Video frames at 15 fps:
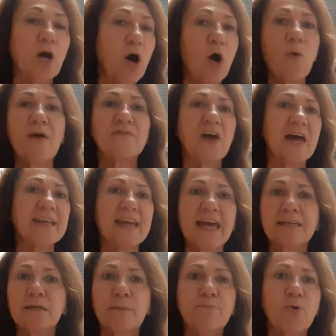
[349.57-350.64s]
Oh, I've got to
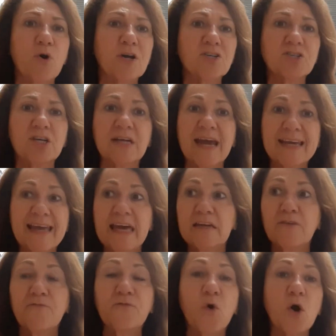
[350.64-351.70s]
get an abortion. I can't
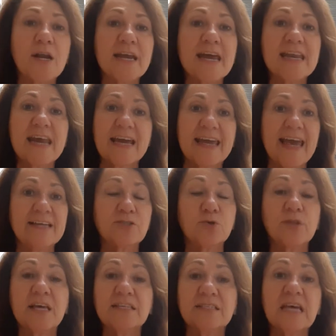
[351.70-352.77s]
afford it. I can't do
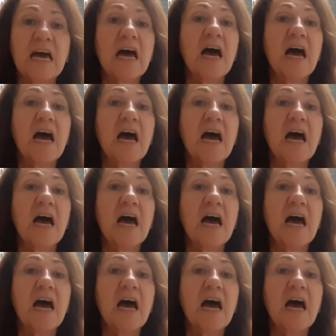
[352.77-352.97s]
this.